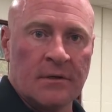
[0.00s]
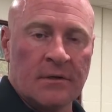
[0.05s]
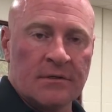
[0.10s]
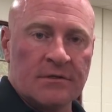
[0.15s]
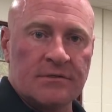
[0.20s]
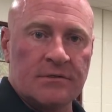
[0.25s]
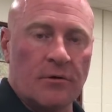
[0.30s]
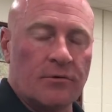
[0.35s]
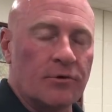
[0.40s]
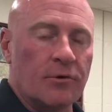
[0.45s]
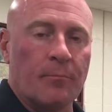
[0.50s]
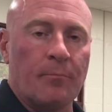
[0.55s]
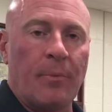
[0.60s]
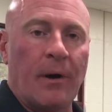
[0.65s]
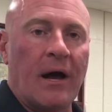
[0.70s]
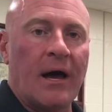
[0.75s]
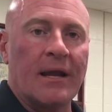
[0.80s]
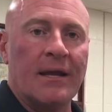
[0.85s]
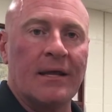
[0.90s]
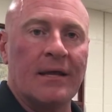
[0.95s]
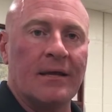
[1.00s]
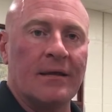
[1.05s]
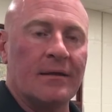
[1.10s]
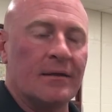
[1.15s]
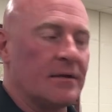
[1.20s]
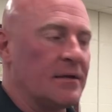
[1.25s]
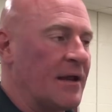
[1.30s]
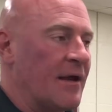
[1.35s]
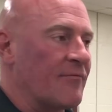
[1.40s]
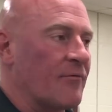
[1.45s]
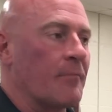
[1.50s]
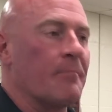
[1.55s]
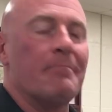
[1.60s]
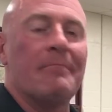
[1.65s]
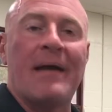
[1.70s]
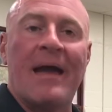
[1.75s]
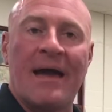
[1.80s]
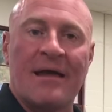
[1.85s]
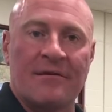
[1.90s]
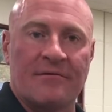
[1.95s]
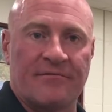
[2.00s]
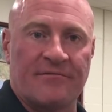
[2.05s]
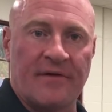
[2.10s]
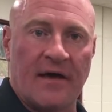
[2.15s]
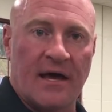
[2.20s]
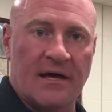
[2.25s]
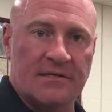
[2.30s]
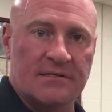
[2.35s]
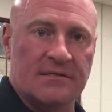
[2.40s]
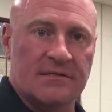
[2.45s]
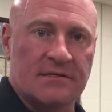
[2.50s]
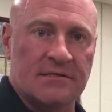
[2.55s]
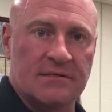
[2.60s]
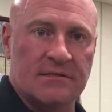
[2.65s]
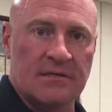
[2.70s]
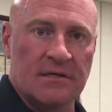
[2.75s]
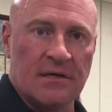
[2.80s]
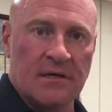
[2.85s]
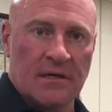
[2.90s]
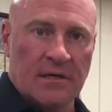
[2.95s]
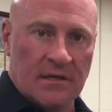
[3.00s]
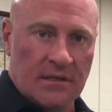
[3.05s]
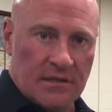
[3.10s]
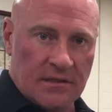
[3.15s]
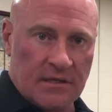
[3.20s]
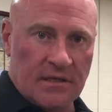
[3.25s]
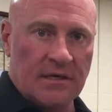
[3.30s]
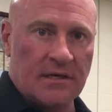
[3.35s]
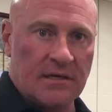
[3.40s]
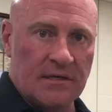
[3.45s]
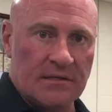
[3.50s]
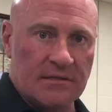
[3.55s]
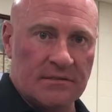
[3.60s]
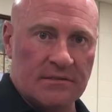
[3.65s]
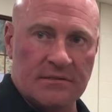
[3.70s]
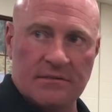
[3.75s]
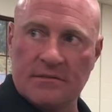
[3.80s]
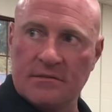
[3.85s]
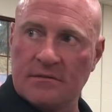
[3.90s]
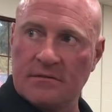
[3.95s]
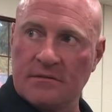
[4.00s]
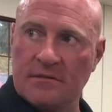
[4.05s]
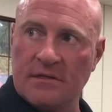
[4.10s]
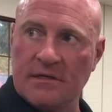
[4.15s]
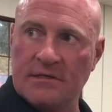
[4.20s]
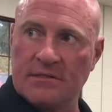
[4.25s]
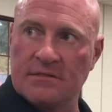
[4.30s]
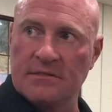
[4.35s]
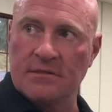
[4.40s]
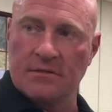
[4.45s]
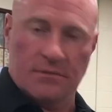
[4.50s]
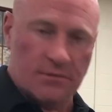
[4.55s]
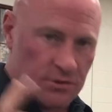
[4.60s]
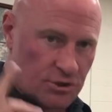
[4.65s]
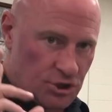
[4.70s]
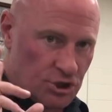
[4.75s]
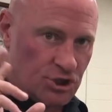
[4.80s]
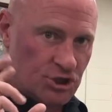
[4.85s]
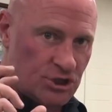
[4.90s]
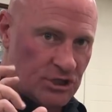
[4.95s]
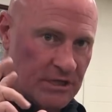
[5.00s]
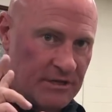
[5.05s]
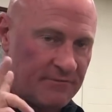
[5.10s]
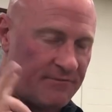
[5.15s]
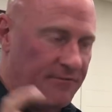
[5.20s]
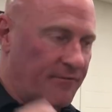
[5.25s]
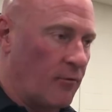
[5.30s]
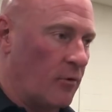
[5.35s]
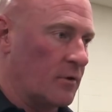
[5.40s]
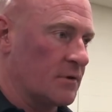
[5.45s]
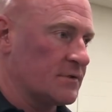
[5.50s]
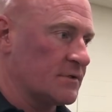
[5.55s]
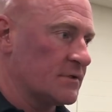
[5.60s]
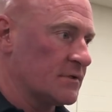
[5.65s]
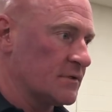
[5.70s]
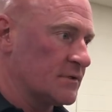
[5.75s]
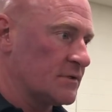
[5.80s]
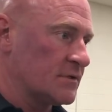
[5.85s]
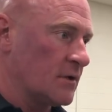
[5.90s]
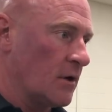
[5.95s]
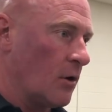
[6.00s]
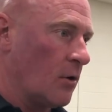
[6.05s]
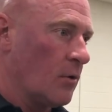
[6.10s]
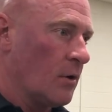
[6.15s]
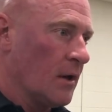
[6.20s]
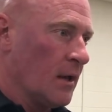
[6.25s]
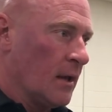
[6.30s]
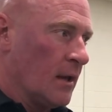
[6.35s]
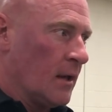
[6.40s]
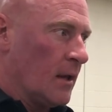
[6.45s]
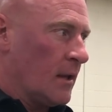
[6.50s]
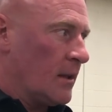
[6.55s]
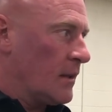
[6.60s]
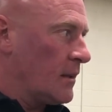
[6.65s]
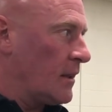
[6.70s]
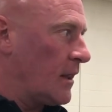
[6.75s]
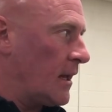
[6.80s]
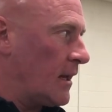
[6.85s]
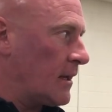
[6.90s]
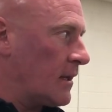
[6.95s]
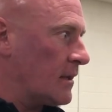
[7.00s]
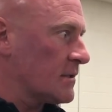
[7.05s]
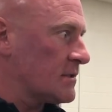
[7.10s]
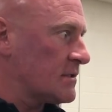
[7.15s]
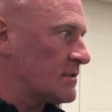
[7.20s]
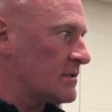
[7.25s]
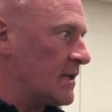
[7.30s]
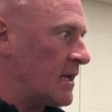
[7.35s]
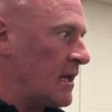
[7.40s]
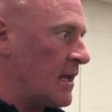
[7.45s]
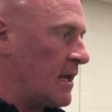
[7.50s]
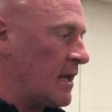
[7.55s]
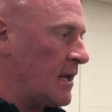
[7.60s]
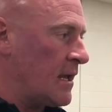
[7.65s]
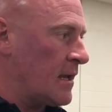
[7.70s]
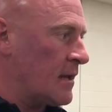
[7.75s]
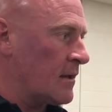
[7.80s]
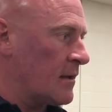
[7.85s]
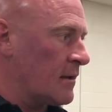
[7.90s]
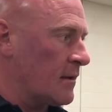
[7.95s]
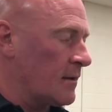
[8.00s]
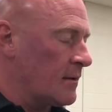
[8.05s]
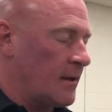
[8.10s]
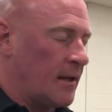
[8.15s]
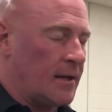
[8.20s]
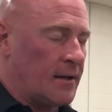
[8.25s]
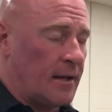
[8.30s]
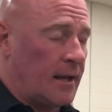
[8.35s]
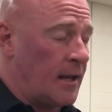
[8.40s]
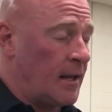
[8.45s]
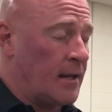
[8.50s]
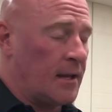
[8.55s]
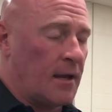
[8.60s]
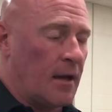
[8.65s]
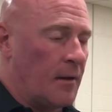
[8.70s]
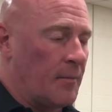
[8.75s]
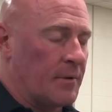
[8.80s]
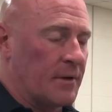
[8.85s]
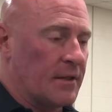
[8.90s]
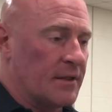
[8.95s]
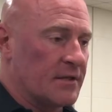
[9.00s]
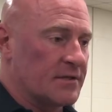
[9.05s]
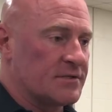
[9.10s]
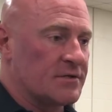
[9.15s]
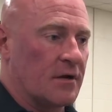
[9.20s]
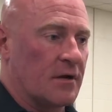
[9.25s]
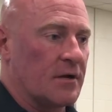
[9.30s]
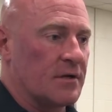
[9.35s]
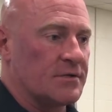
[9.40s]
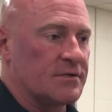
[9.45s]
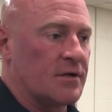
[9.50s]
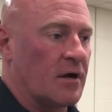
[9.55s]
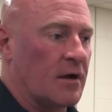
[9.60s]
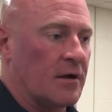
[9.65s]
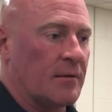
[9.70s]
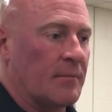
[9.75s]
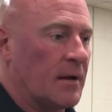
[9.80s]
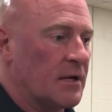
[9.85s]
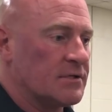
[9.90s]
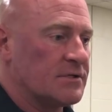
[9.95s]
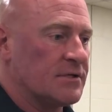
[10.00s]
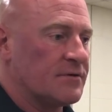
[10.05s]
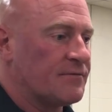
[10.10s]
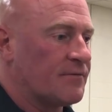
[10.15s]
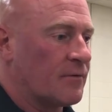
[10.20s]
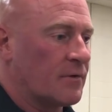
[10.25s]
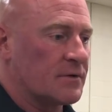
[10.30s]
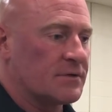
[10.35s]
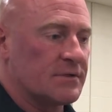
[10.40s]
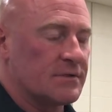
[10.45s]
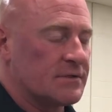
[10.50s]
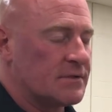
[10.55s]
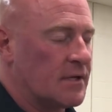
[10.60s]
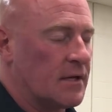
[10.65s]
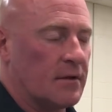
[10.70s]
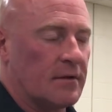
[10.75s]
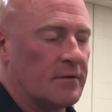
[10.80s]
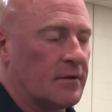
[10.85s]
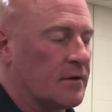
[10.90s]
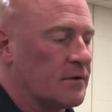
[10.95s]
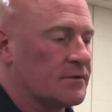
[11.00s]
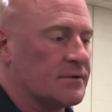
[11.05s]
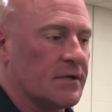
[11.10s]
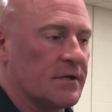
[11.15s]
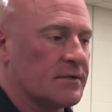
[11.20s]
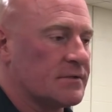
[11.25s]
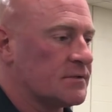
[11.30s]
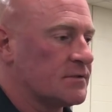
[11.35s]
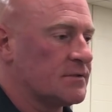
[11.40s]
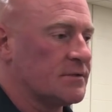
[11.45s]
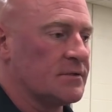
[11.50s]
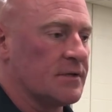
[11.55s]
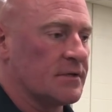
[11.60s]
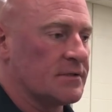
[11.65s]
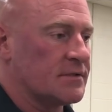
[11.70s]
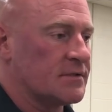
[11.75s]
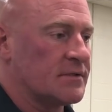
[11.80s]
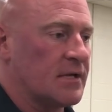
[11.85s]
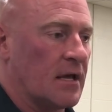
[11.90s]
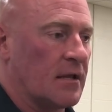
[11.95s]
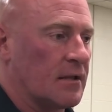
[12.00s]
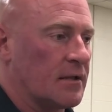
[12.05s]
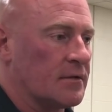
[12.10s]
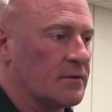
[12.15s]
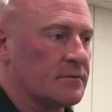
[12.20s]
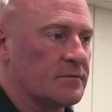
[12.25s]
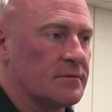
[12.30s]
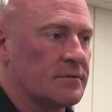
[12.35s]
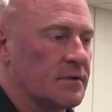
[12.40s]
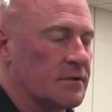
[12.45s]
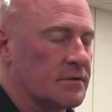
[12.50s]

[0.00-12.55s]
So your body never manifests these G forces. So like saying in any company that is talking about G forces, they're just selling